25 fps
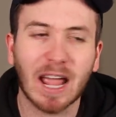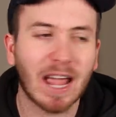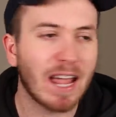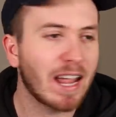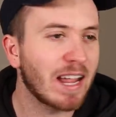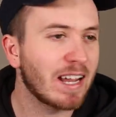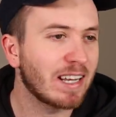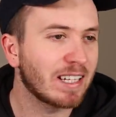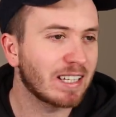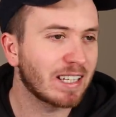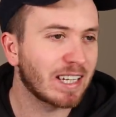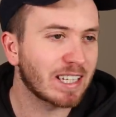
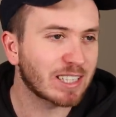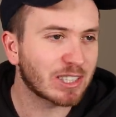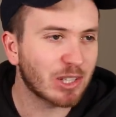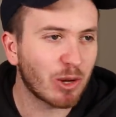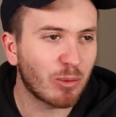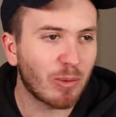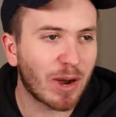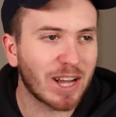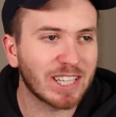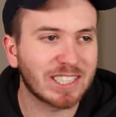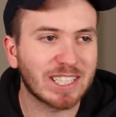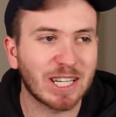and let's
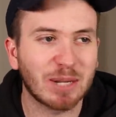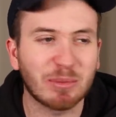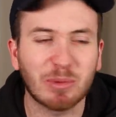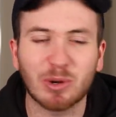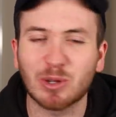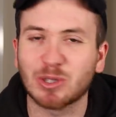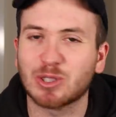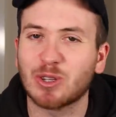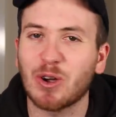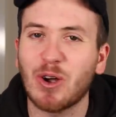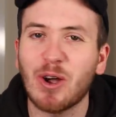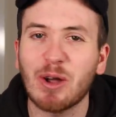not waste any
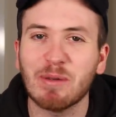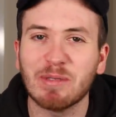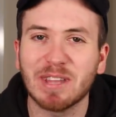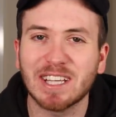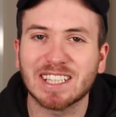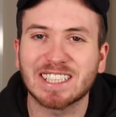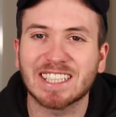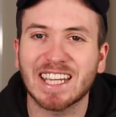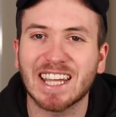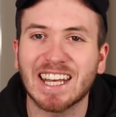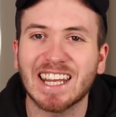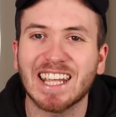more time.
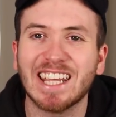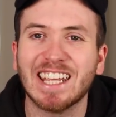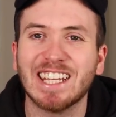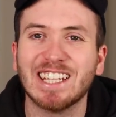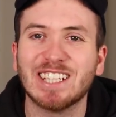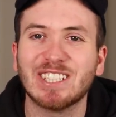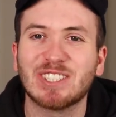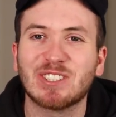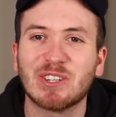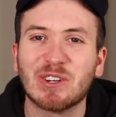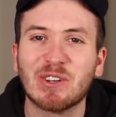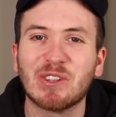Let's get
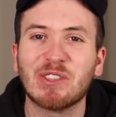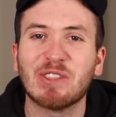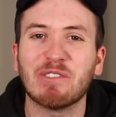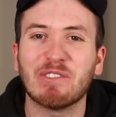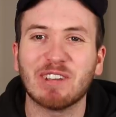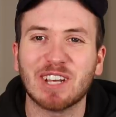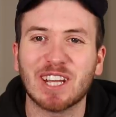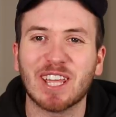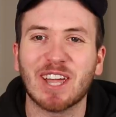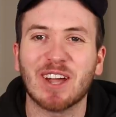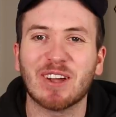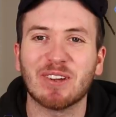into the
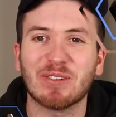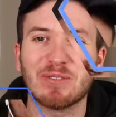video.